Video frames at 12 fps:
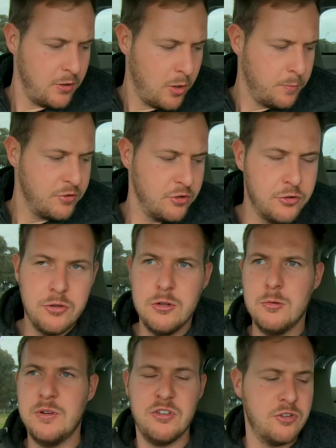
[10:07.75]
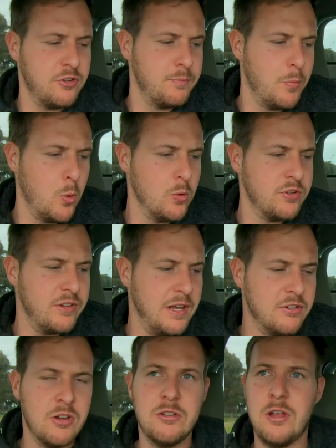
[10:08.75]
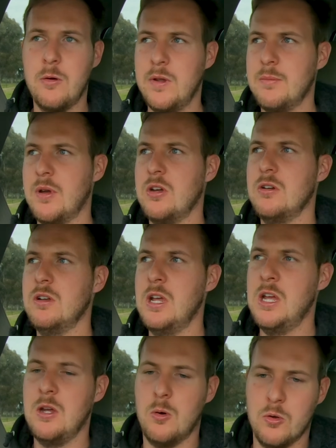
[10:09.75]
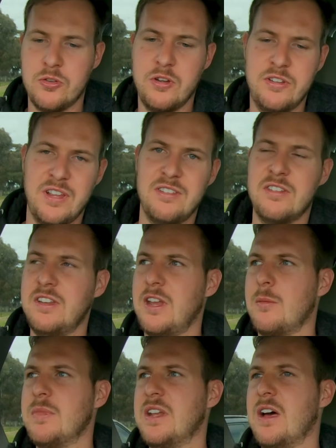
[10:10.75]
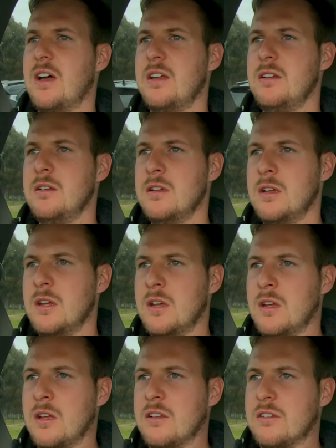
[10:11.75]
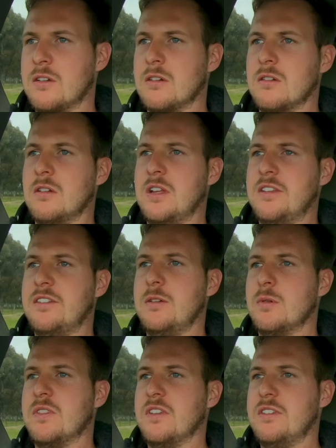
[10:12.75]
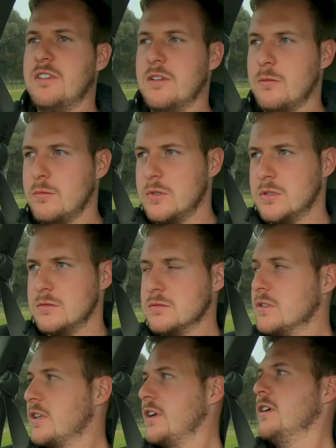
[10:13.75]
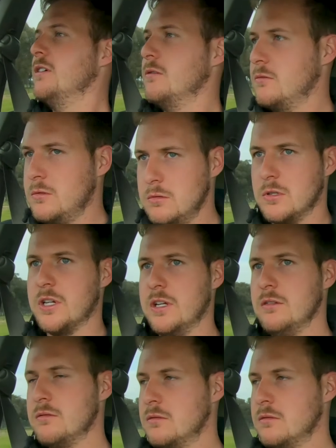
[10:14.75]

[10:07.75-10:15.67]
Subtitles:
option 2, which is sport / towing mode. Also intensity number 9. So let's see what this does. Whoa. Okay.